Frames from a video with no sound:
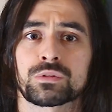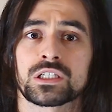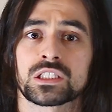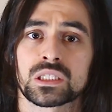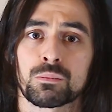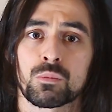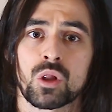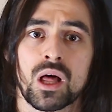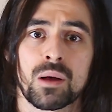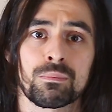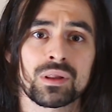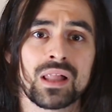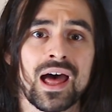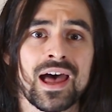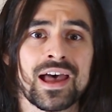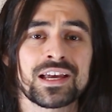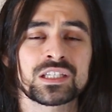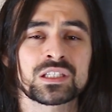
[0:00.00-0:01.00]
principle
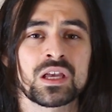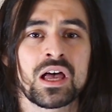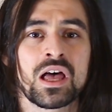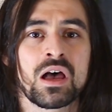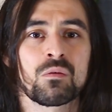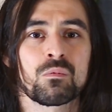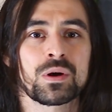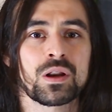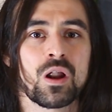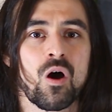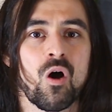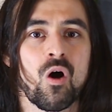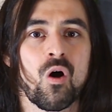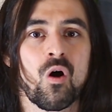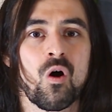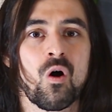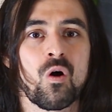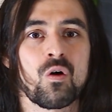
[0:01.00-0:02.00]
applies when
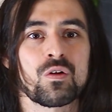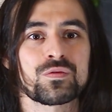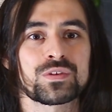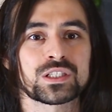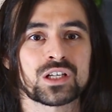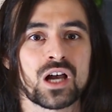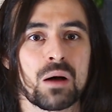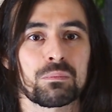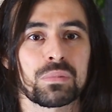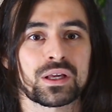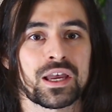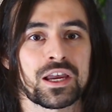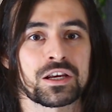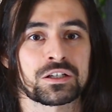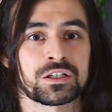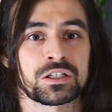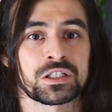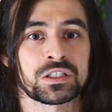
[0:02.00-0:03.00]
all of these
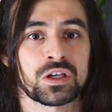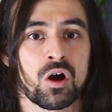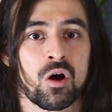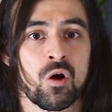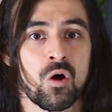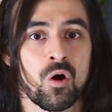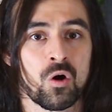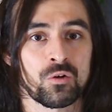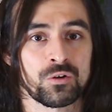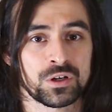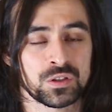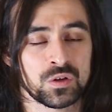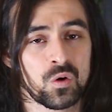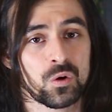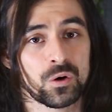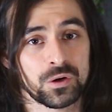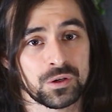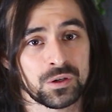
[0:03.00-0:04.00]
complications are
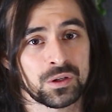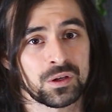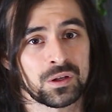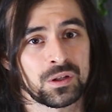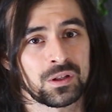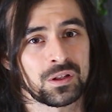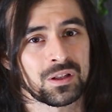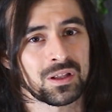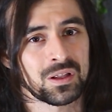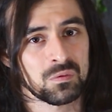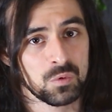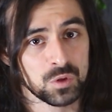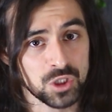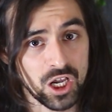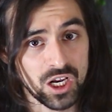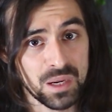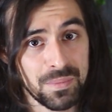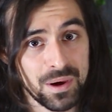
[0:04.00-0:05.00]
ignored. We'll
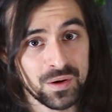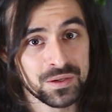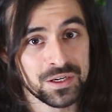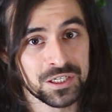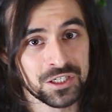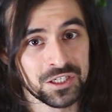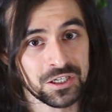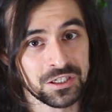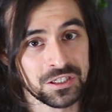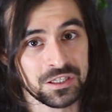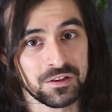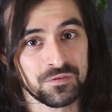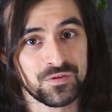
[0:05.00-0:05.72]
talk about niches in